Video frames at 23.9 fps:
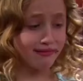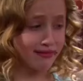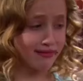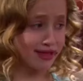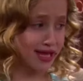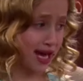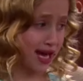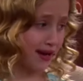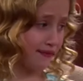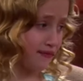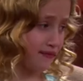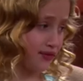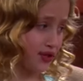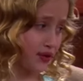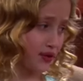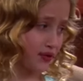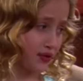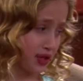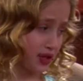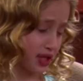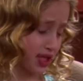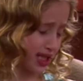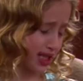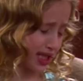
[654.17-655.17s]
that if you
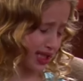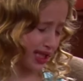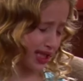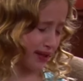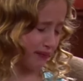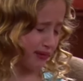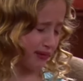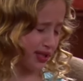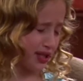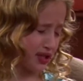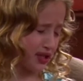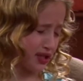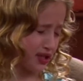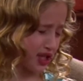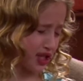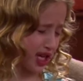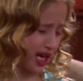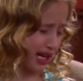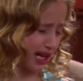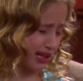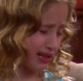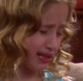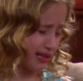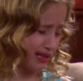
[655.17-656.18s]
just give me a
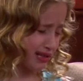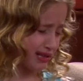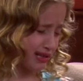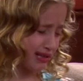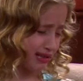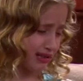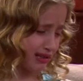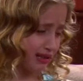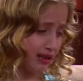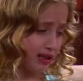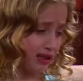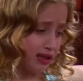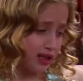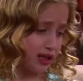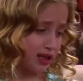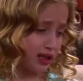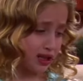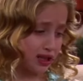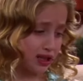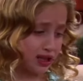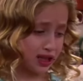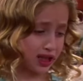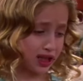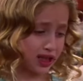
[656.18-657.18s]
chance,
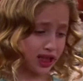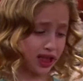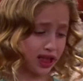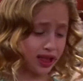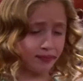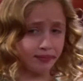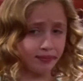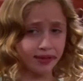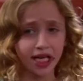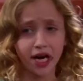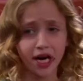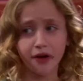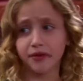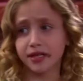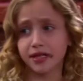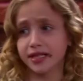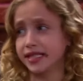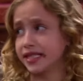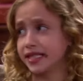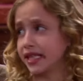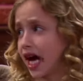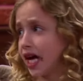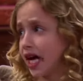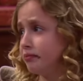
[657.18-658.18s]
deep down
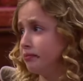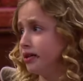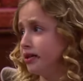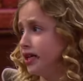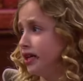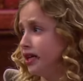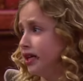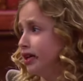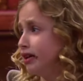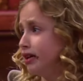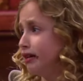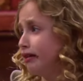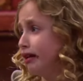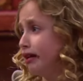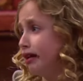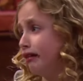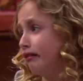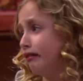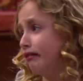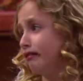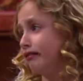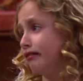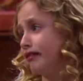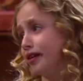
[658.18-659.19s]
inside me,
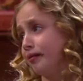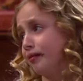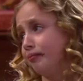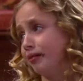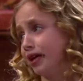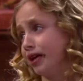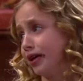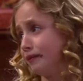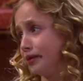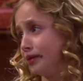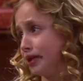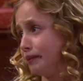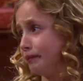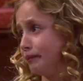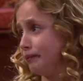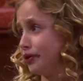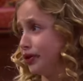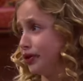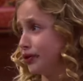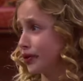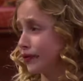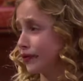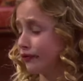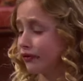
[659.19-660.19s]
there may be a
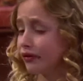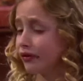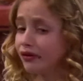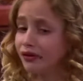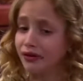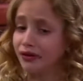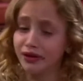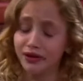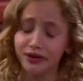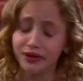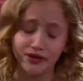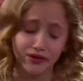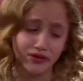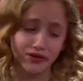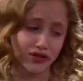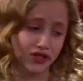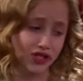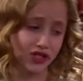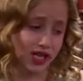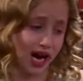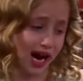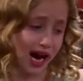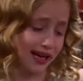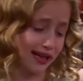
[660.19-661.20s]
beautiful,
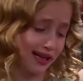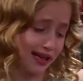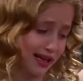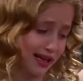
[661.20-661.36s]
shining